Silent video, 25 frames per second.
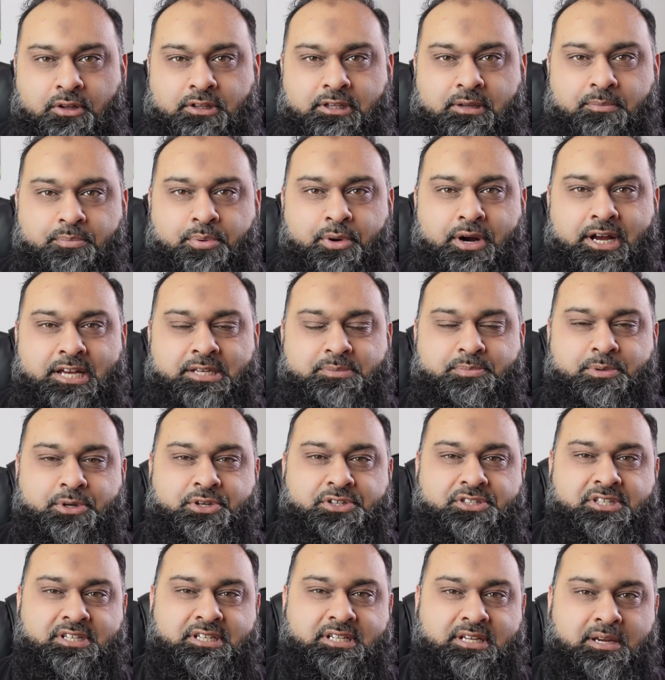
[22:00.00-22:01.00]
on the price
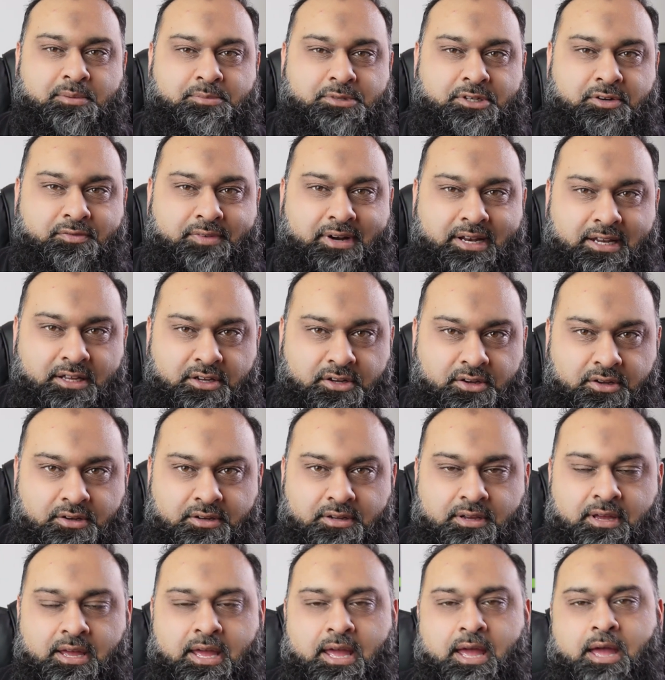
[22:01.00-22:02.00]
because the terms are really
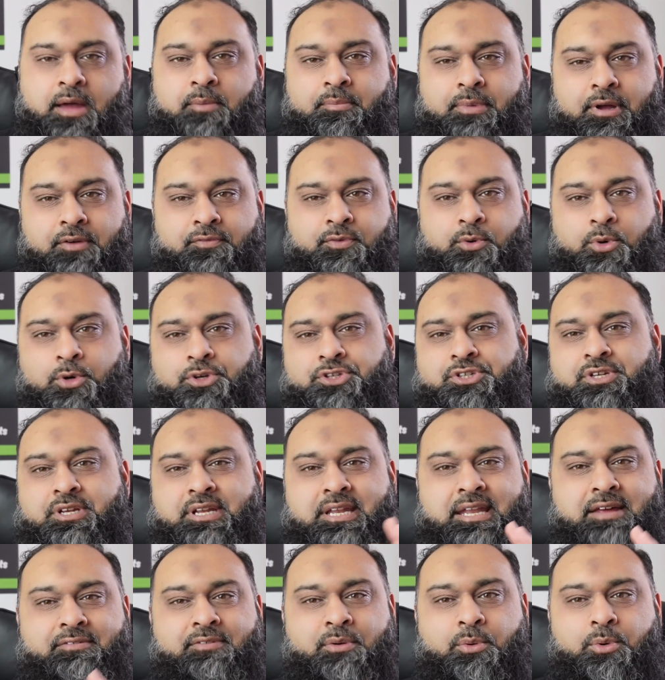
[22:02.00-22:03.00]
good. But of course, you
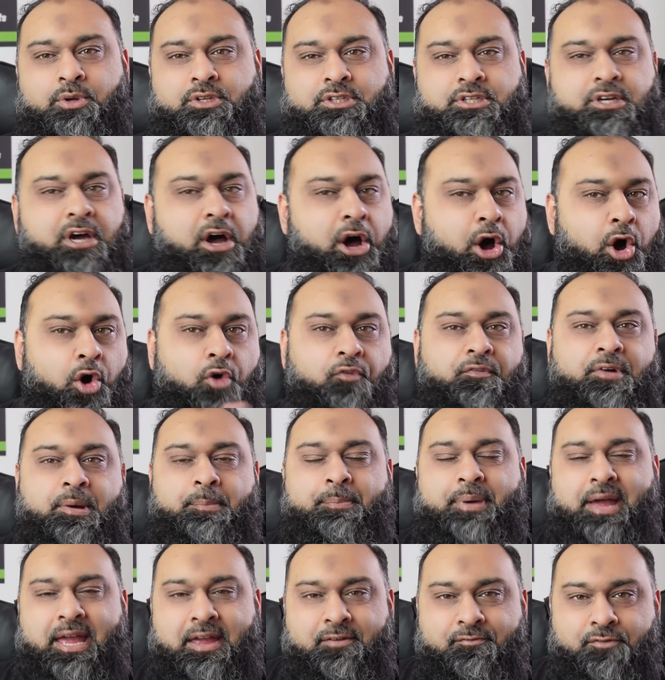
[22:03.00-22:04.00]
never want to
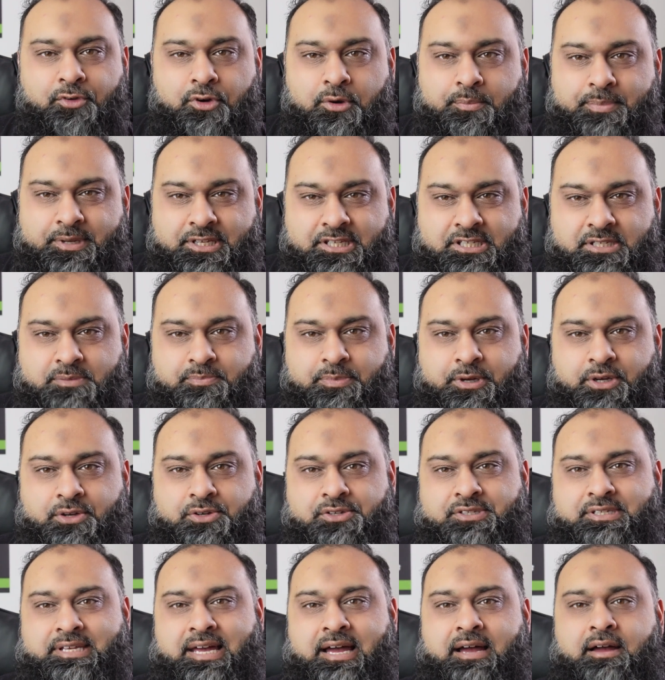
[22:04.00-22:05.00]
overpay for a business
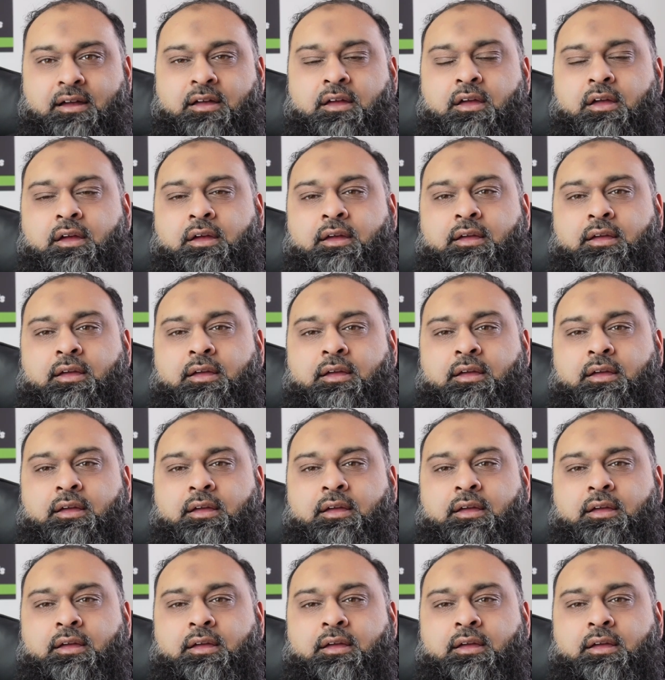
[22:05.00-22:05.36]
because that